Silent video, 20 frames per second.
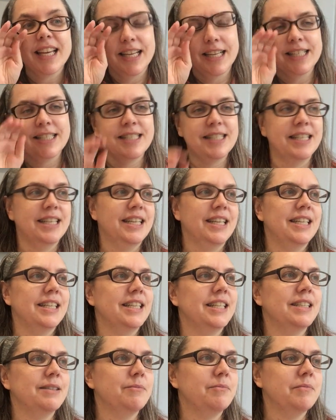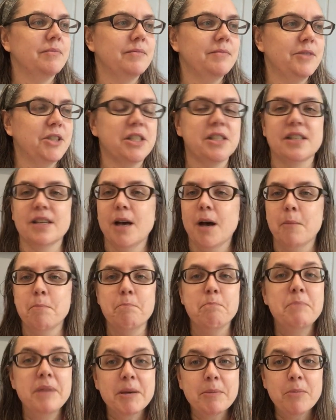Is it just a
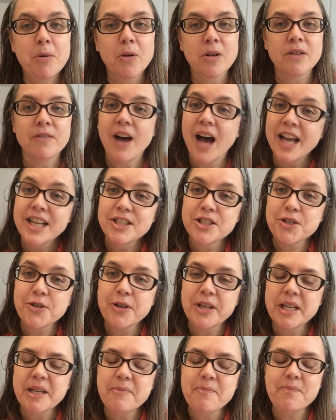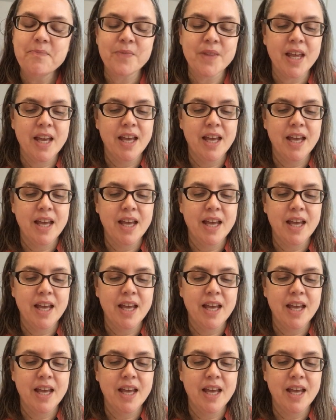big bowl of ice cream?